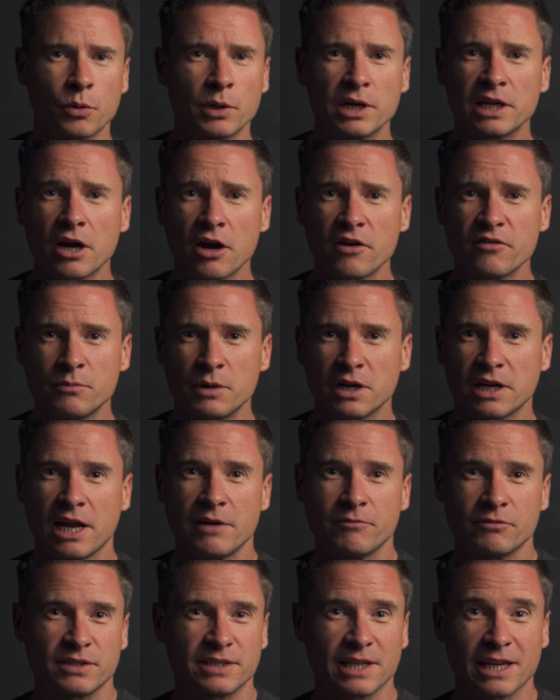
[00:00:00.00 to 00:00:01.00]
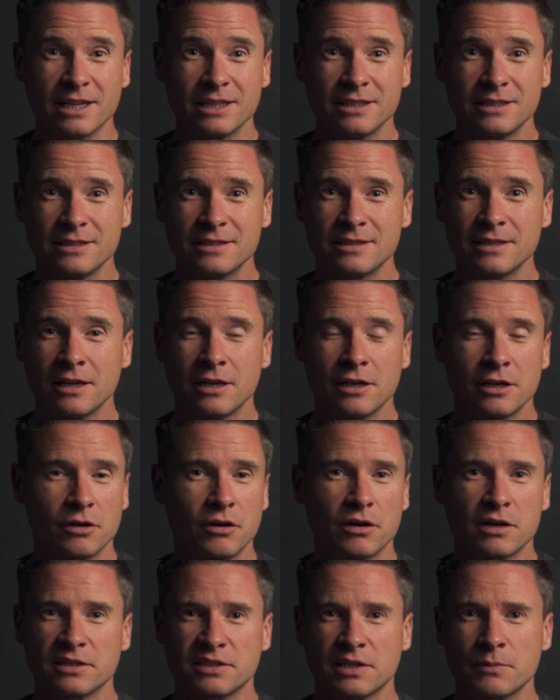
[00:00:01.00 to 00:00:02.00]
quickly go over my camera settings,
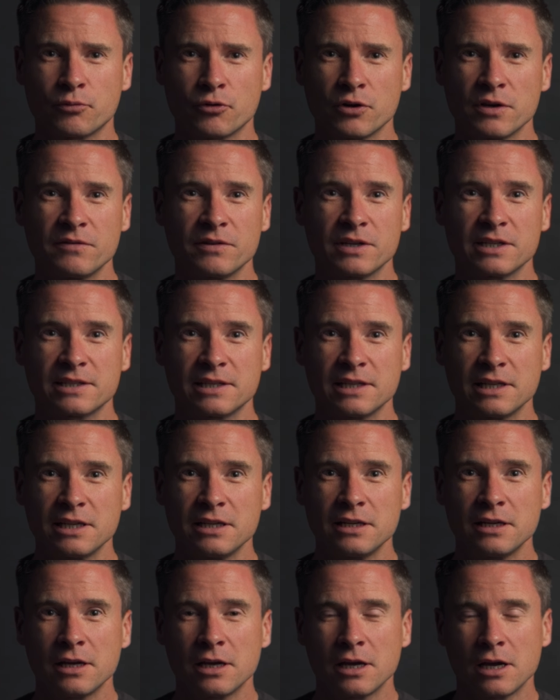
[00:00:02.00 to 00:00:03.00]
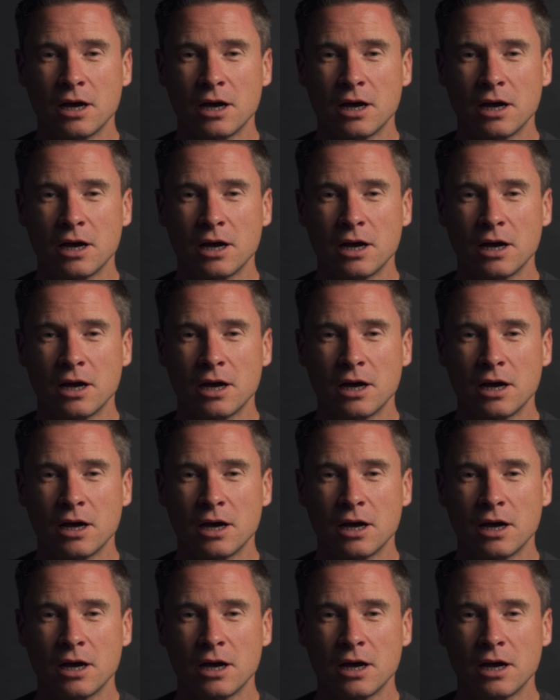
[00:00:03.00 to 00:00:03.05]
like I said previously,